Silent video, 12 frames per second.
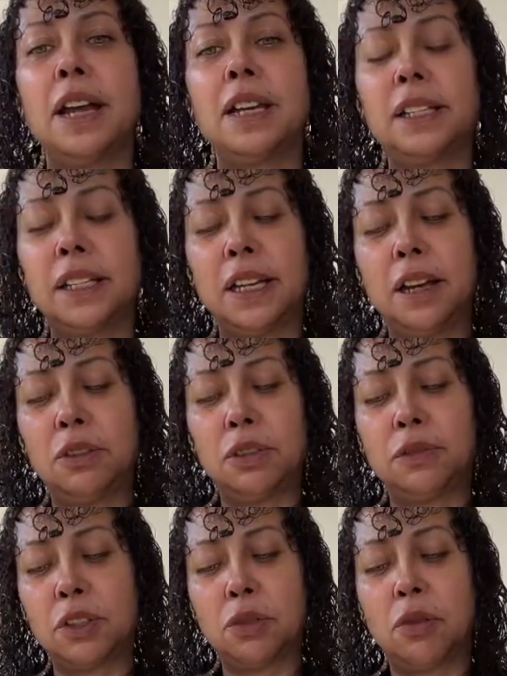Anything
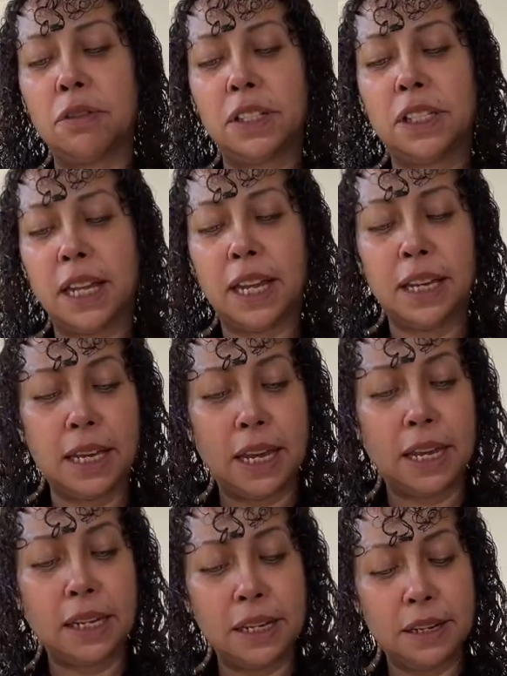else for Taurus, gang
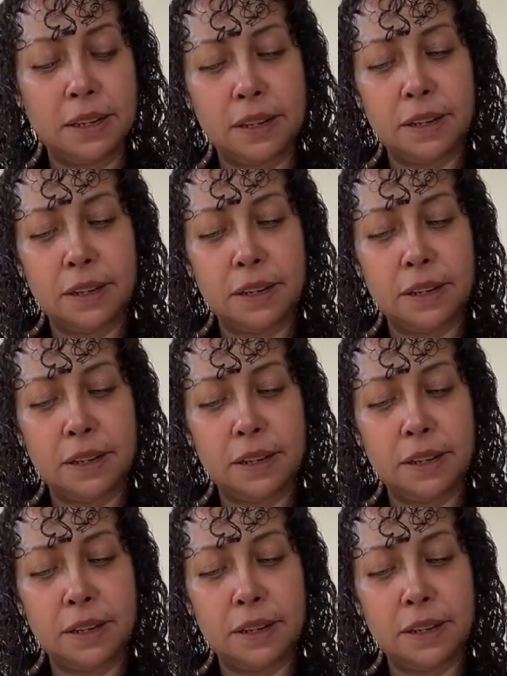gang?